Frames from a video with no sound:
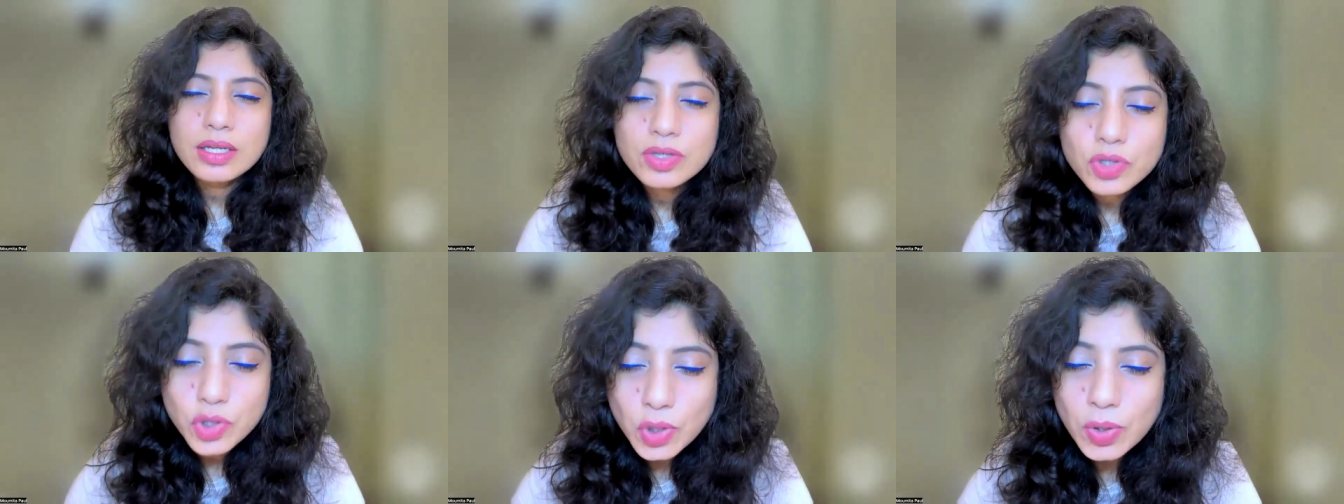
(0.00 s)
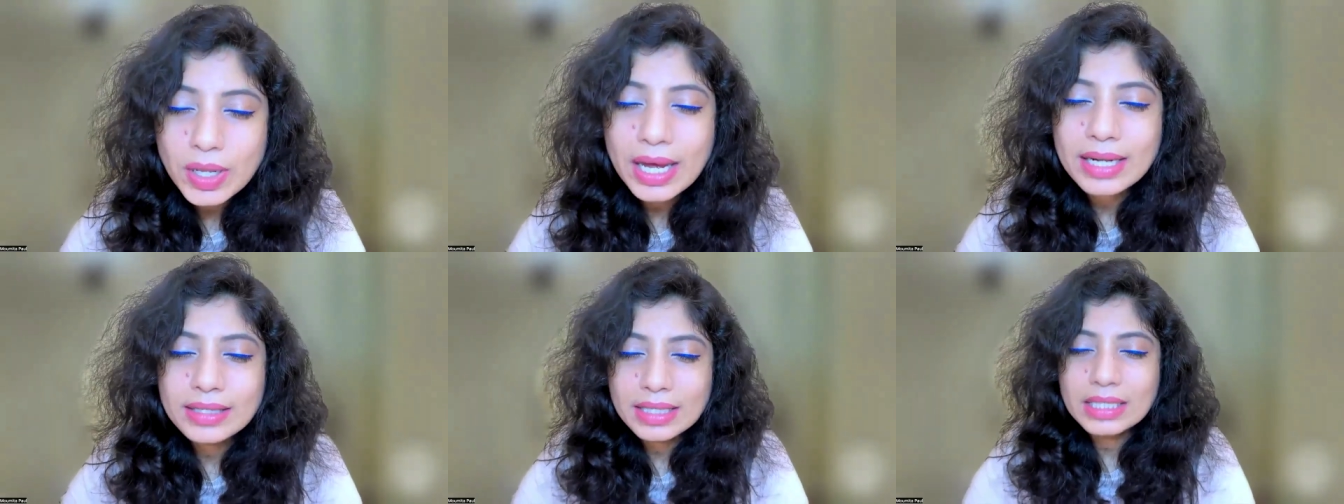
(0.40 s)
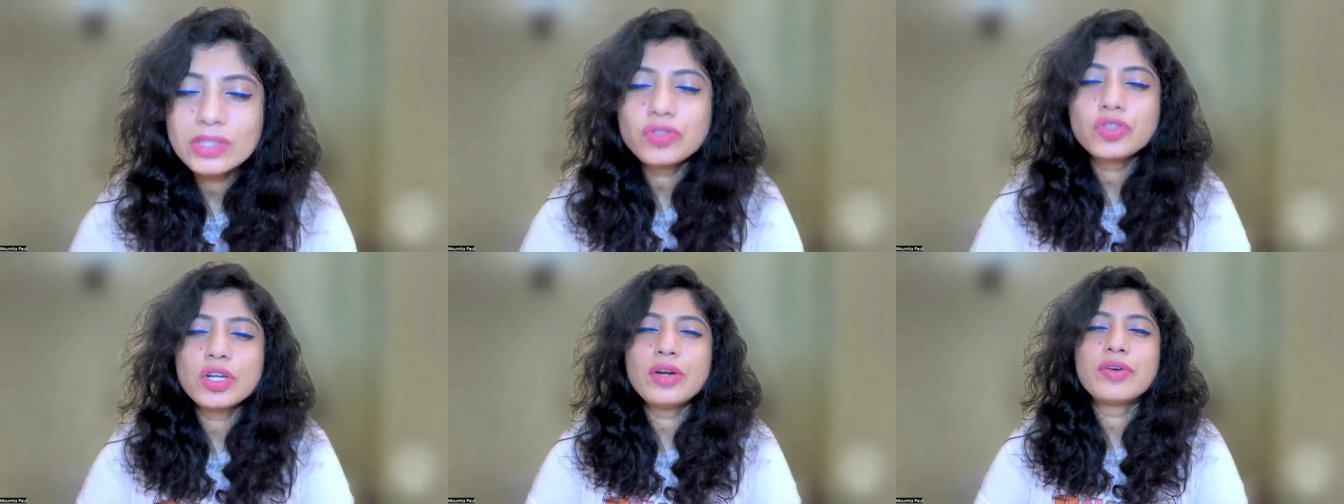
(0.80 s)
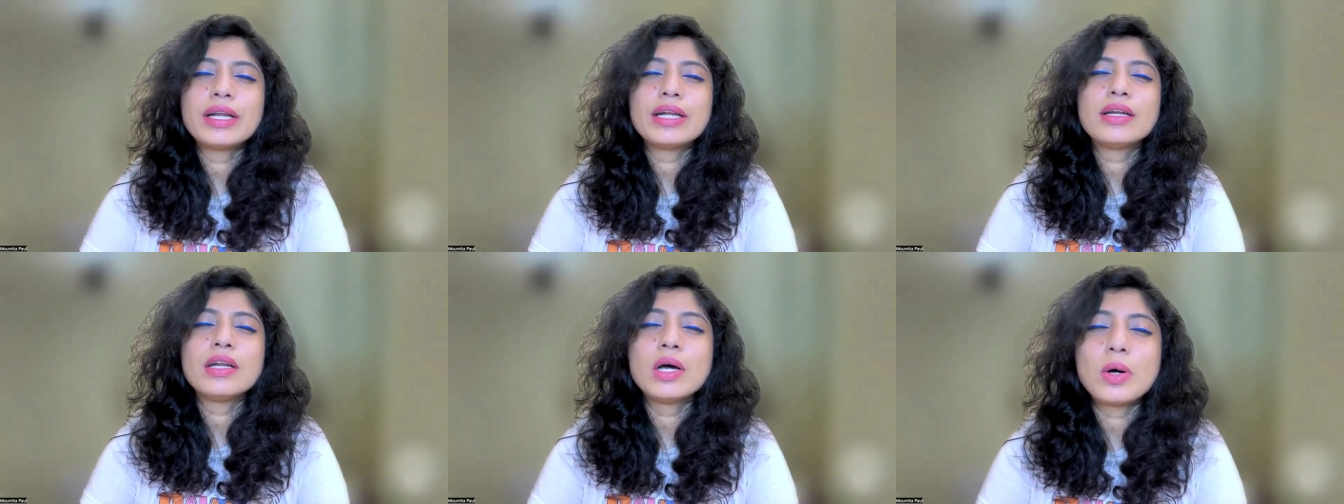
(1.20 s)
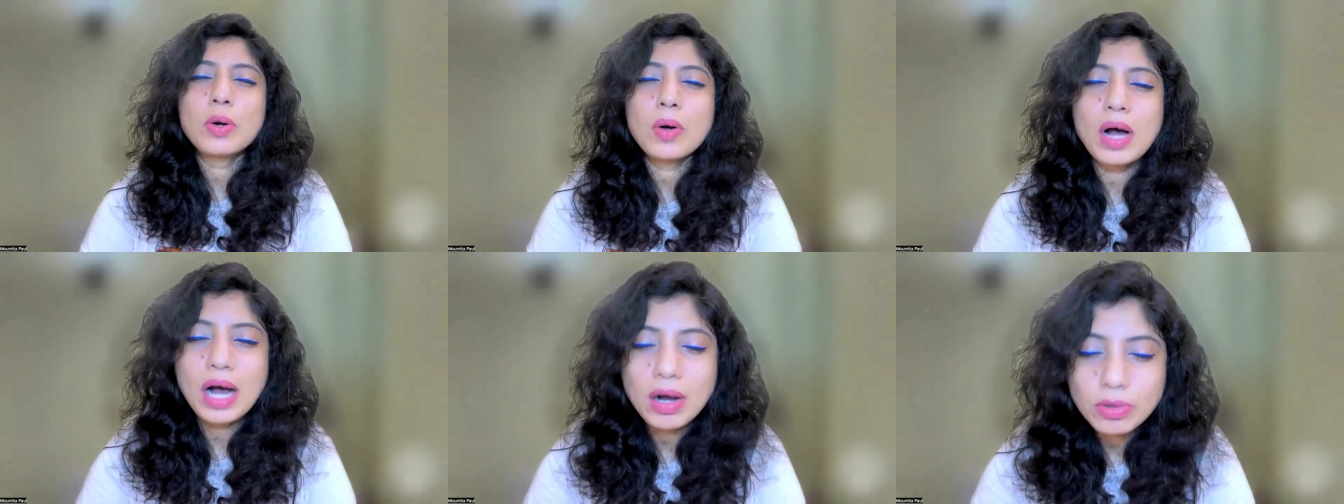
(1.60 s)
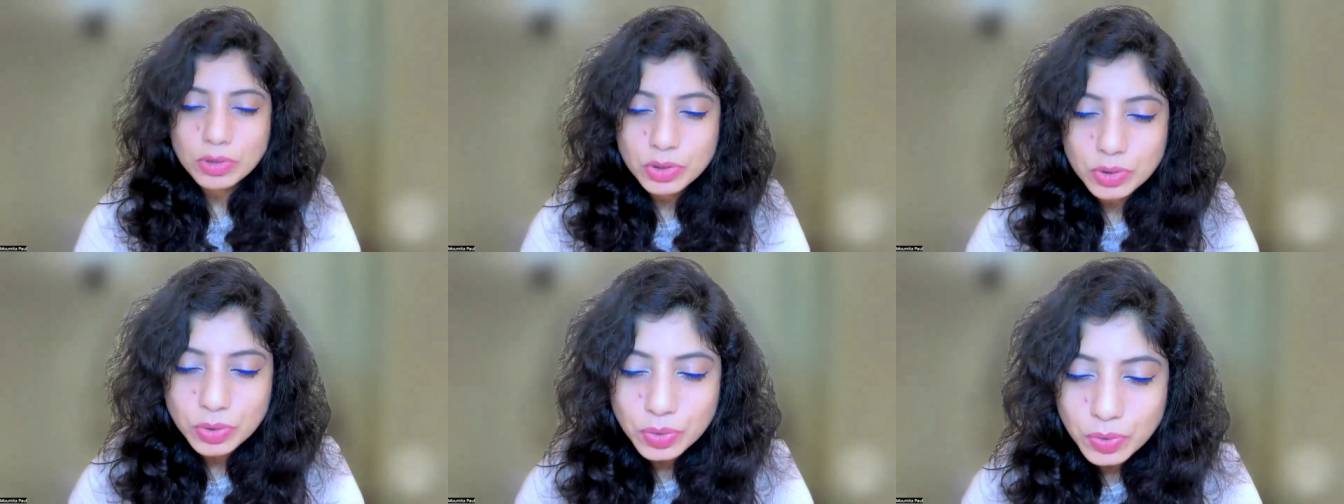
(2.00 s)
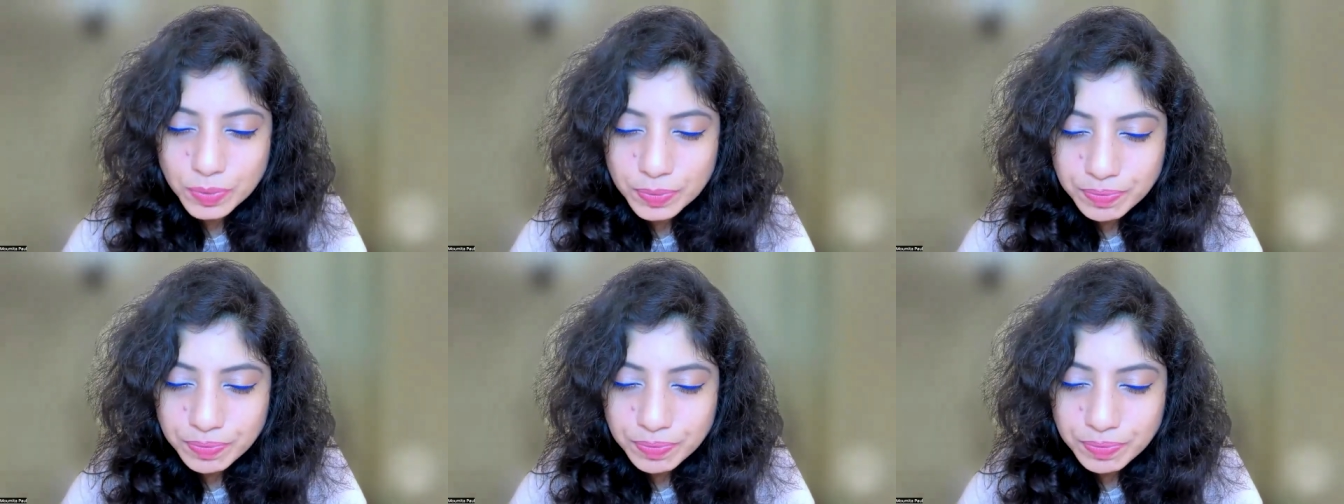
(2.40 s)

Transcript: so that these children know how to